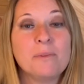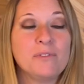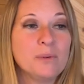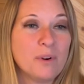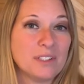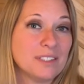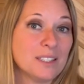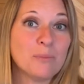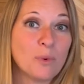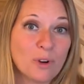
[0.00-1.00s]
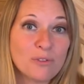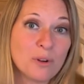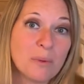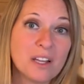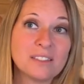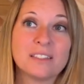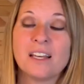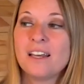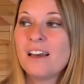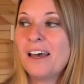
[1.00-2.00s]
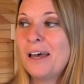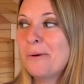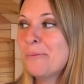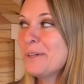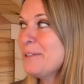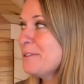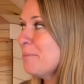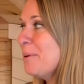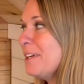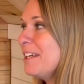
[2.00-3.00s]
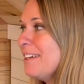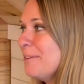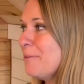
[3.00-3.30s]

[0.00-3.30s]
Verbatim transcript: if you want to see more from us. Um, we do some pretty